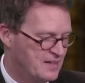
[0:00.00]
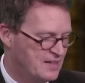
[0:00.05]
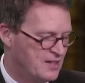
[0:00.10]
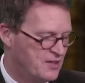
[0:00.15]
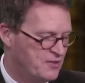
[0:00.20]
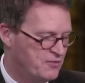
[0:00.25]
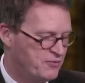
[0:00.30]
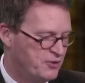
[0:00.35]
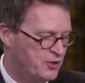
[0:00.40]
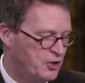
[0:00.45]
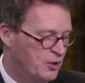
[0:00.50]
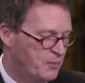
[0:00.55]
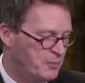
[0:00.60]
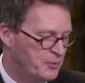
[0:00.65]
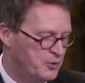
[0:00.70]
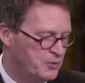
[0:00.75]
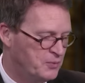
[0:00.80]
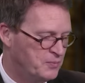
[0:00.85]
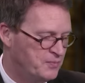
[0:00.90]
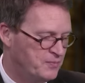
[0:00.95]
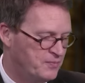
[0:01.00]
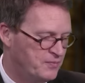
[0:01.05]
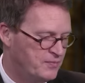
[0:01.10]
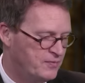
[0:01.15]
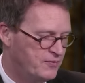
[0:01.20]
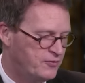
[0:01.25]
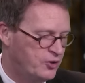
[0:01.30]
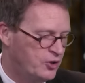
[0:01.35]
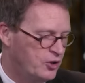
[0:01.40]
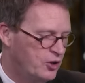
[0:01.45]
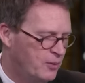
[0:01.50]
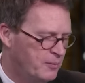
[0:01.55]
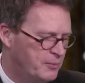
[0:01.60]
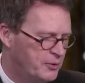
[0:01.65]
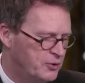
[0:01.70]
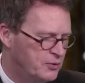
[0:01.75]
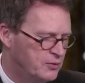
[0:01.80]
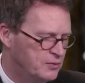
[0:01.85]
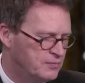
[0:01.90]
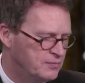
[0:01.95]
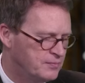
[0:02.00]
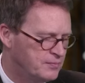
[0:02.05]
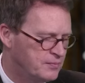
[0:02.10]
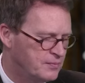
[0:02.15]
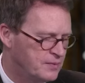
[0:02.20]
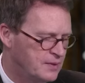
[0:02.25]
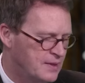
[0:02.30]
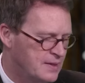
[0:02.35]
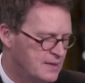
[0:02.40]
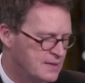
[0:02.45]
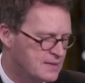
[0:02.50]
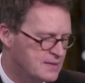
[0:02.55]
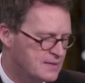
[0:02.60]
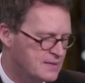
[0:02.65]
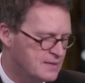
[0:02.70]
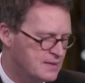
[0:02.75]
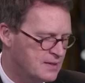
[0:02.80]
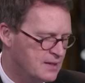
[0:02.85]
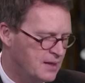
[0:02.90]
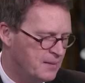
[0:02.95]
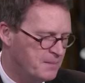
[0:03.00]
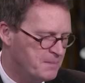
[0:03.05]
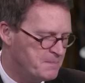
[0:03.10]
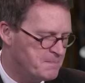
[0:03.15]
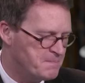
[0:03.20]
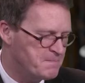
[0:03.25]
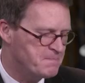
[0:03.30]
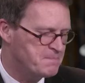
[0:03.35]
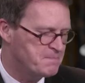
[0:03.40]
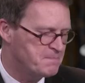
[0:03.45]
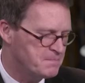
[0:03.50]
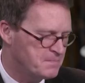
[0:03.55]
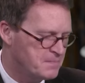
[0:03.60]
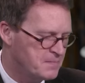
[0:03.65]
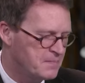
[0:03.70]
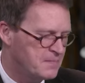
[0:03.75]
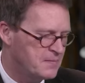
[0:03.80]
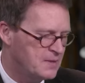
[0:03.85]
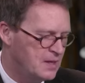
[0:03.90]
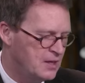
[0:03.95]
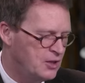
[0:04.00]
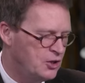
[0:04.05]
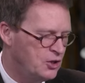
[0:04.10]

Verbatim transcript: sorry no, about phenomenal. that. Phenomenal. Phenomenal. It's, yeah. I